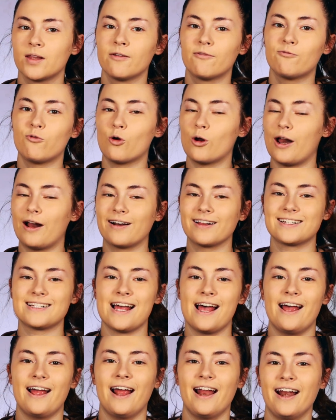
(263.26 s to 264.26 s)
4 out of
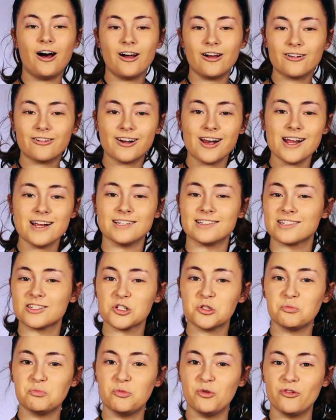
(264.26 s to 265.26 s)
10. Alright,
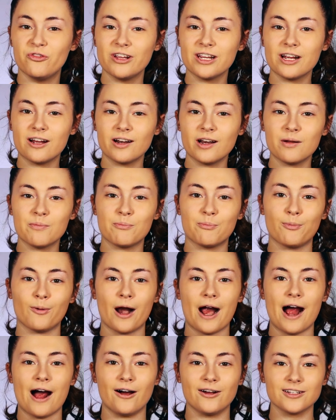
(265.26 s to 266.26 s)
so moving on to
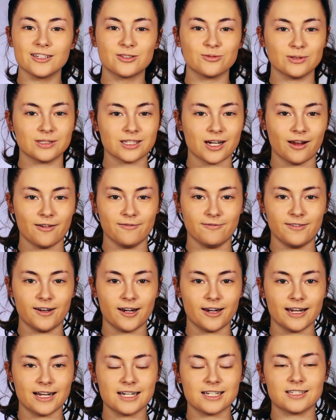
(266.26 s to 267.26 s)
brows, which I'm
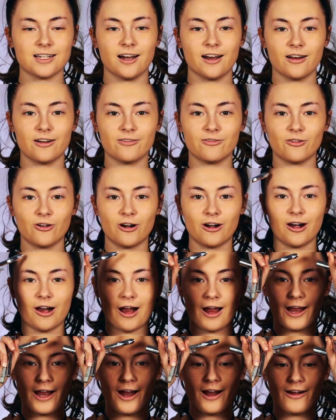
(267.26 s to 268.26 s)
very excited for.
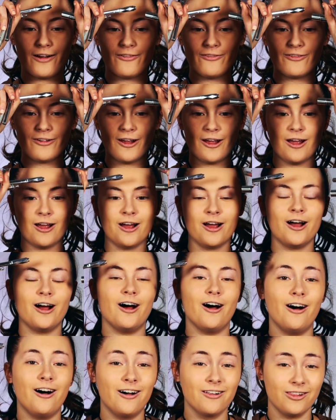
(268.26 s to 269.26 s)
I have
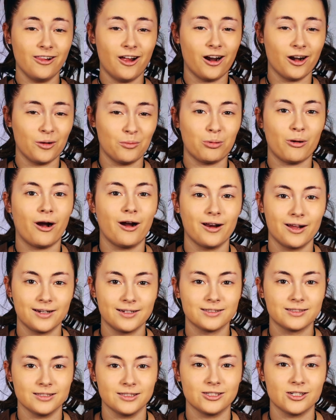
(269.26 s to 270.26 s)
a lot of
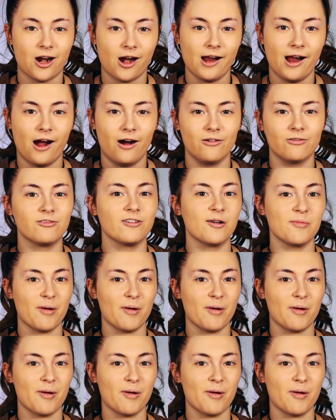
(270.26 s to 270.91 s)
products to try out for